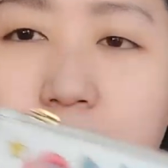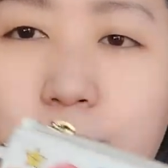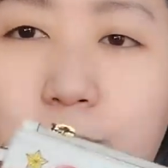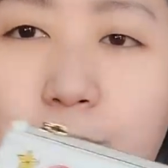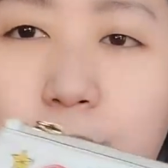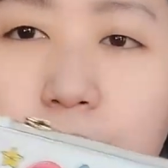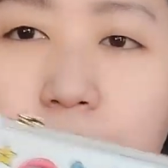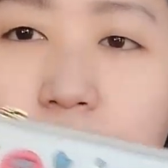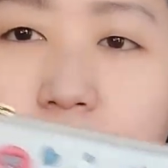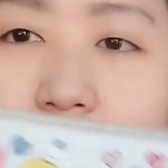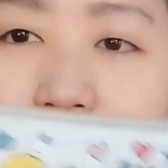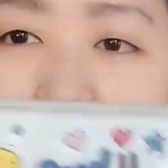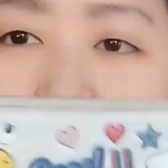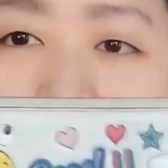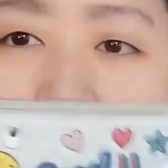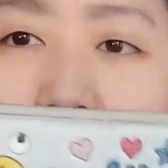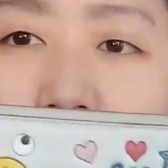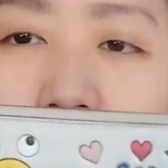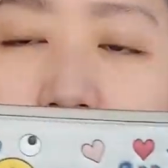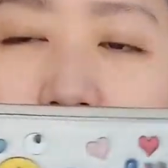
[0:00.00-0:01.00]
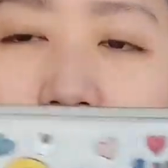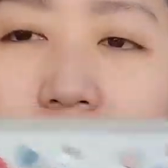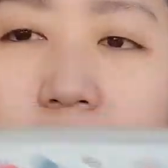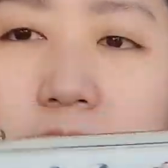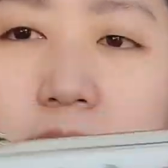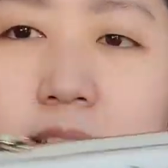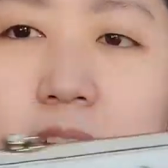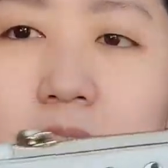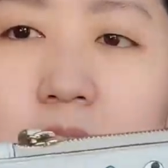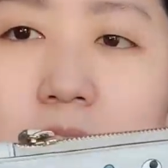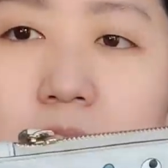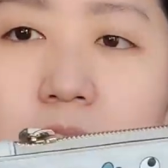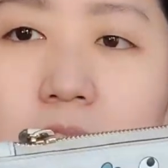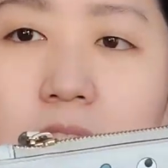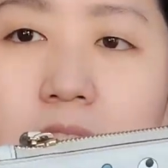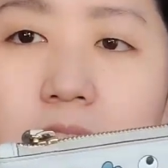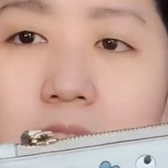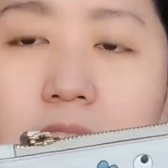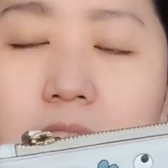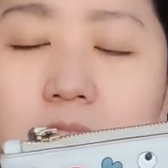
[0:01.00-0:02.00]
beautiful stickers and it
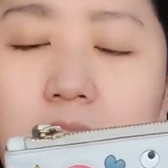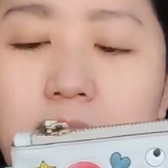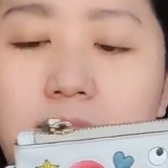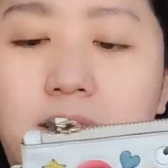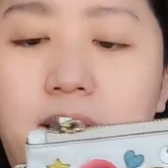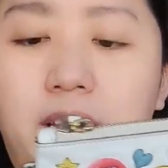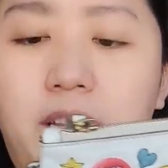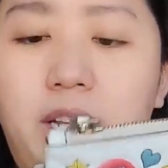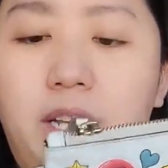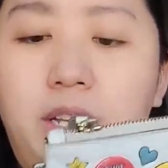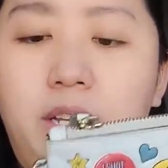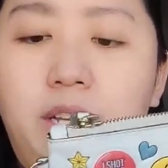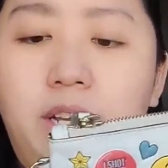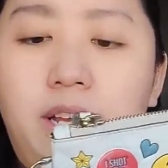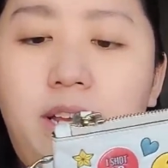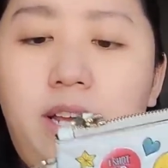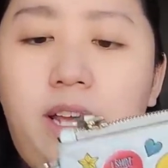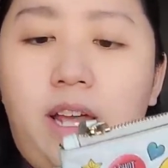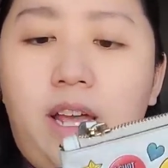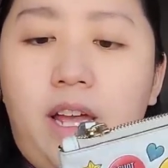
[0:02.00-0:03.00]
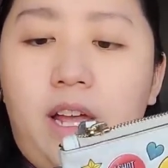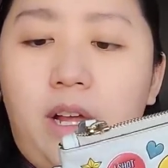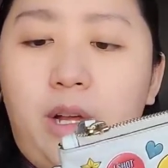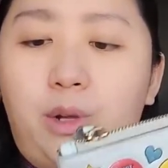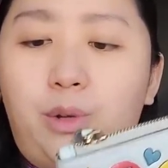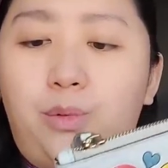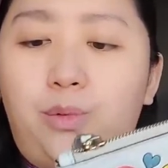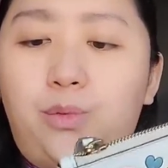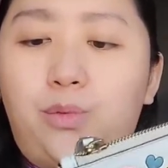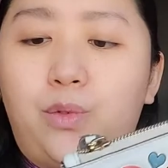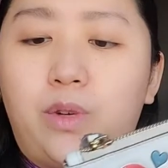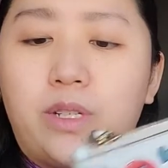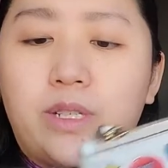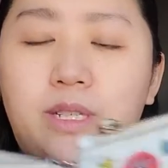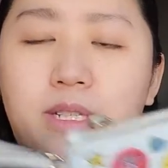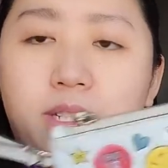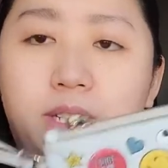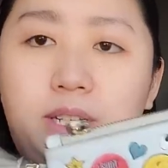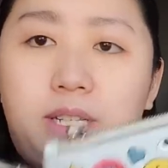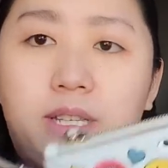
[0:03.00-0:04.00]
has a
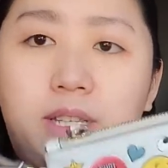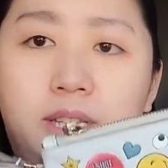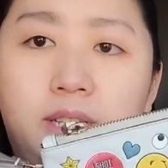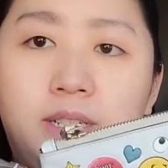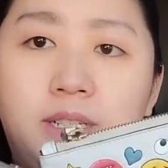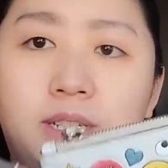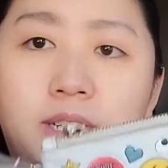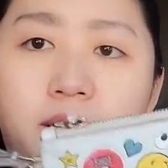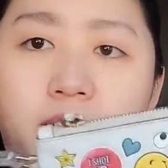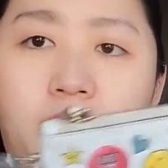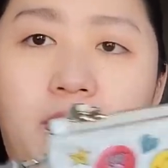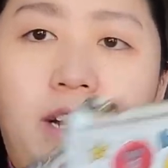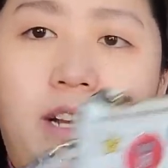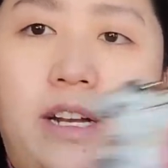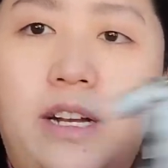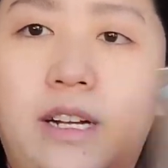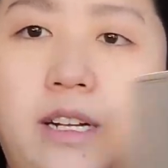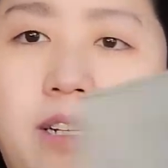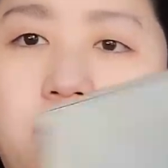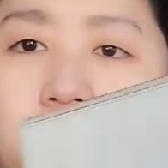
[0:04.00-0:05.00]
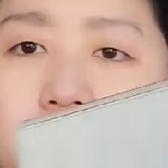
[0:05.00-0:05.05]
wristlet here